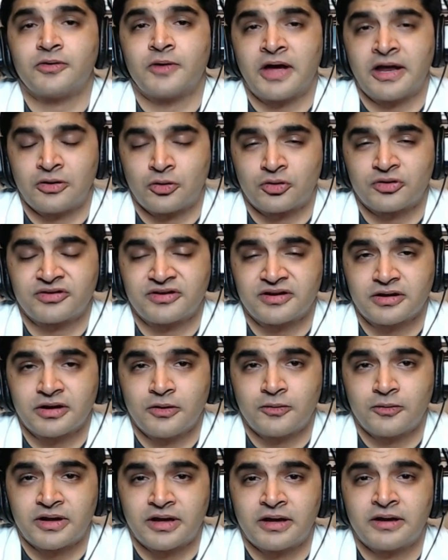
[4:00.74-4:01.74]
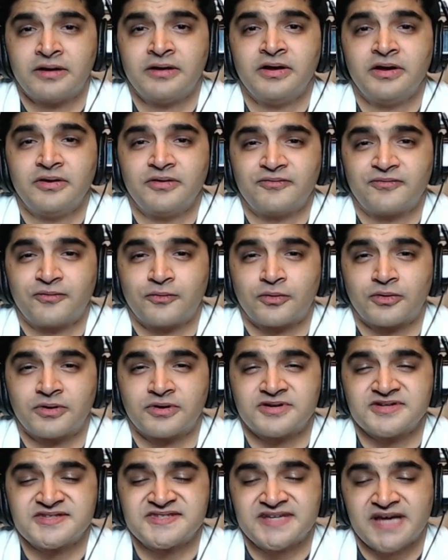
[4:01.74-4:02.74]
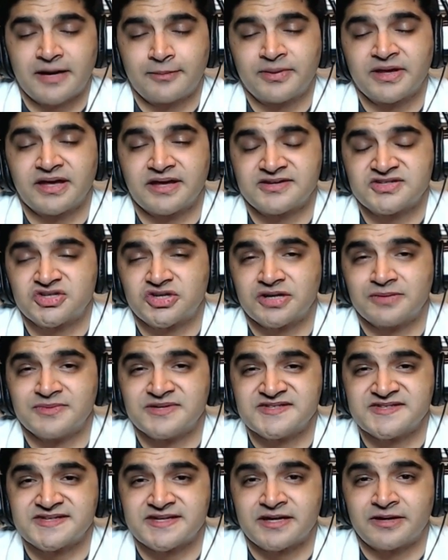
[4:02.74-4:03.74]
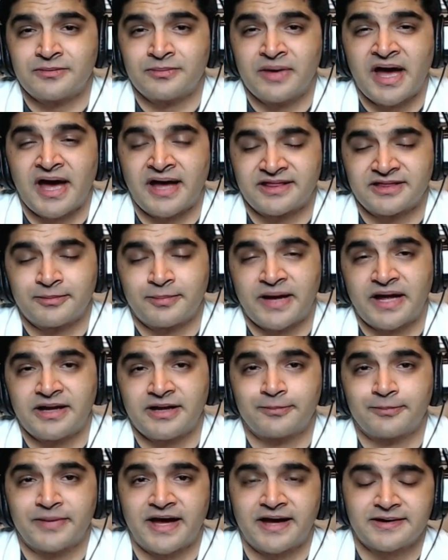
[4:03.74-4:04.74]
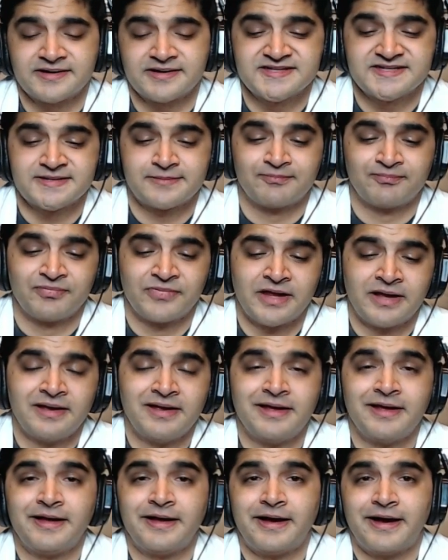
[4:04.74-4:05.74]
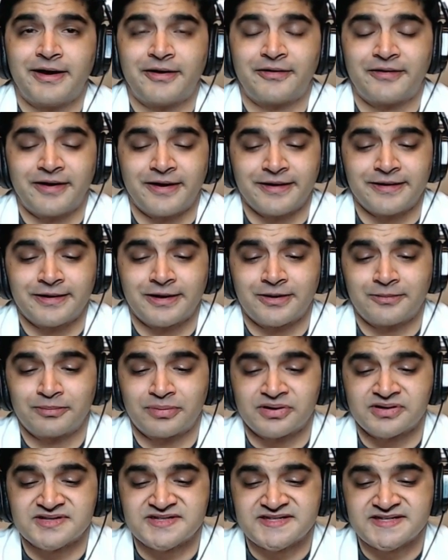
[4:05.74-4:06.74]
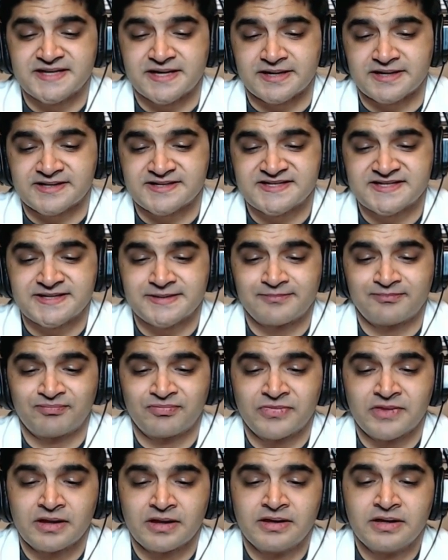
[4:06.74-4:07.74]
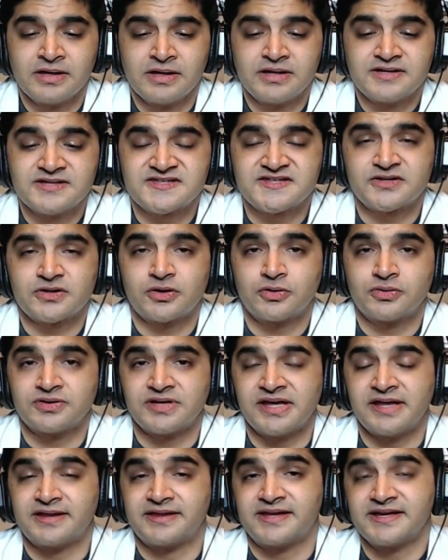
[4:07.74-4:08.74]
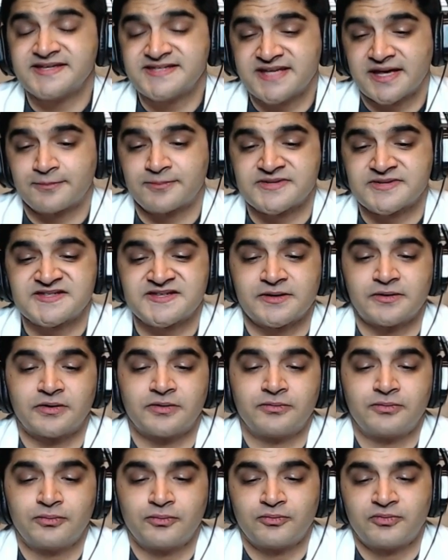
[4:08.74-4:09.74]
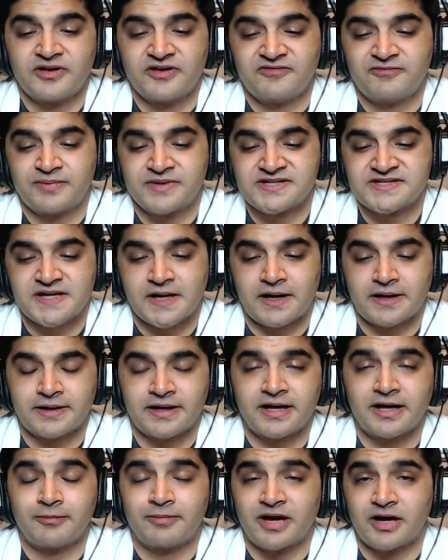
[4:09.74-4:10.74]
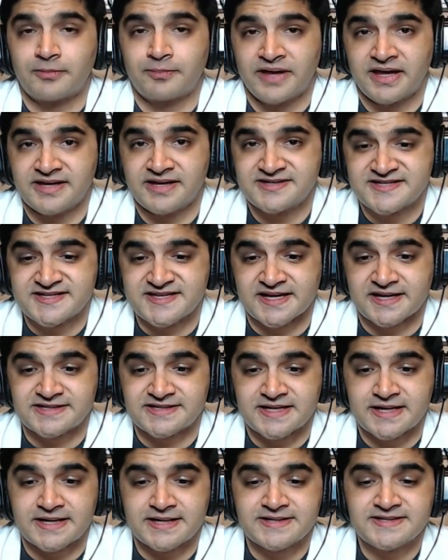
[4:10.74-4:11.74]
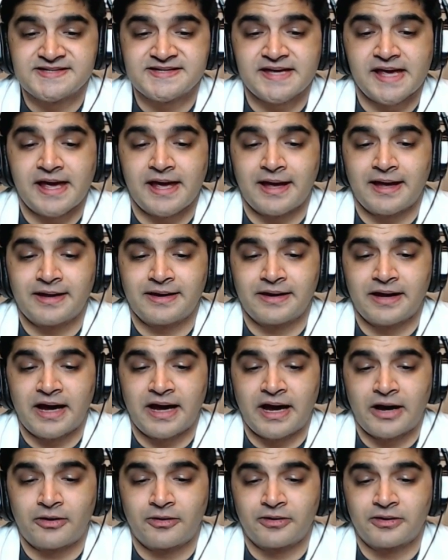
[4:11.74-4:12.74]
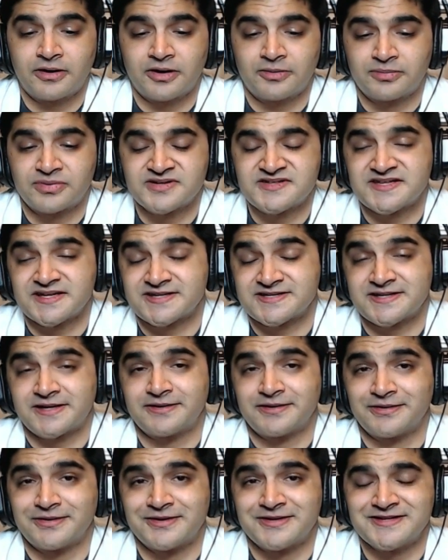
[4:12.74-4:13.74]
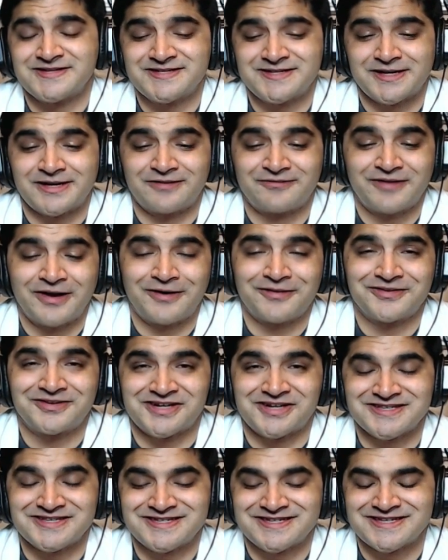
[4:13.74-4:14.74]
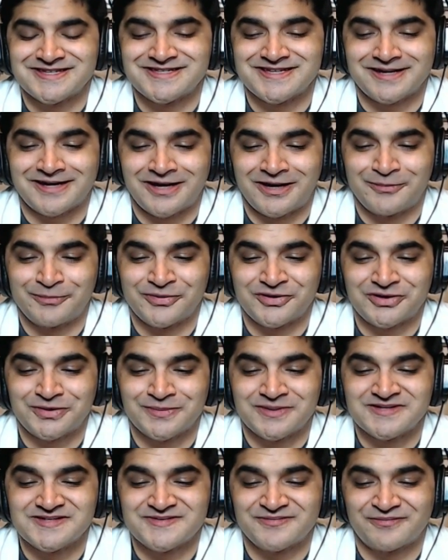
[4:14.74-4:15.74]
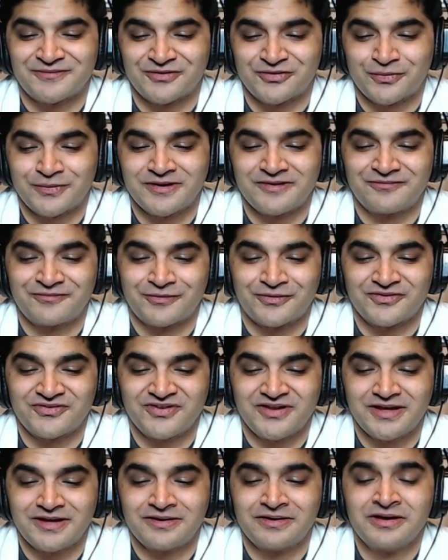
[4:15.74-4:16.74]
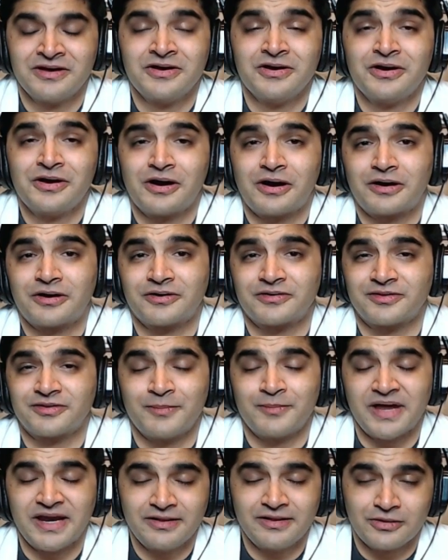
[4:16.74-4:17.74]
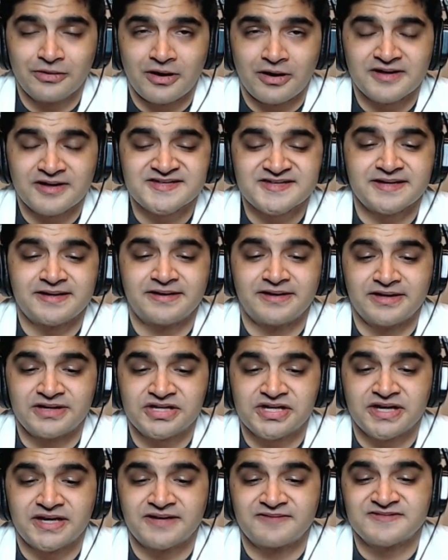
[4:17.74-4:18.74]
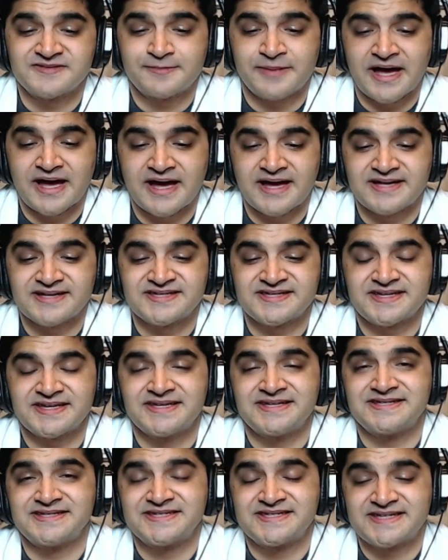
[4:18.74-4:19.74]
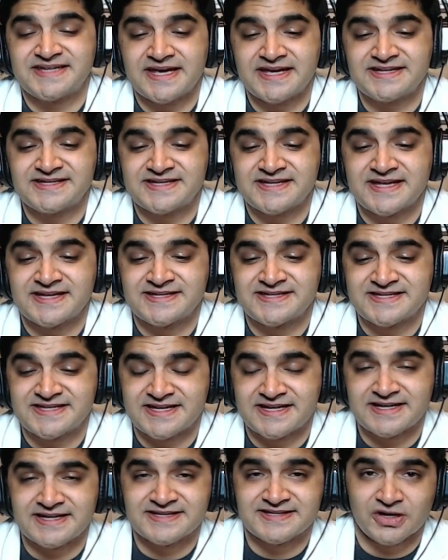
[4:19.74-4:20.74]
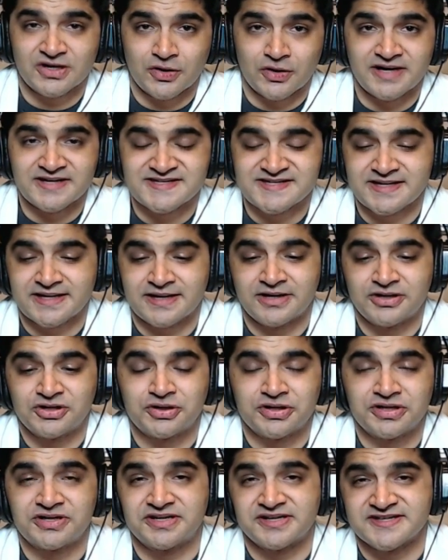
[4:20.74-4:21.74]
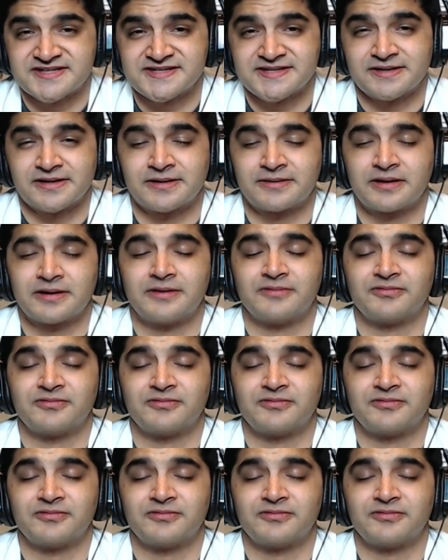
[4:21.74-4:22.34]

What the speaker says: and North Dakota for stopping extremism at the ballot box. All right, number 6. So, in this episode, we've been talking about paid sick days, and our number 6 on the list of health justice accomplishments for 2014 are the many laws and initiatives passed in states and cities across the country, just like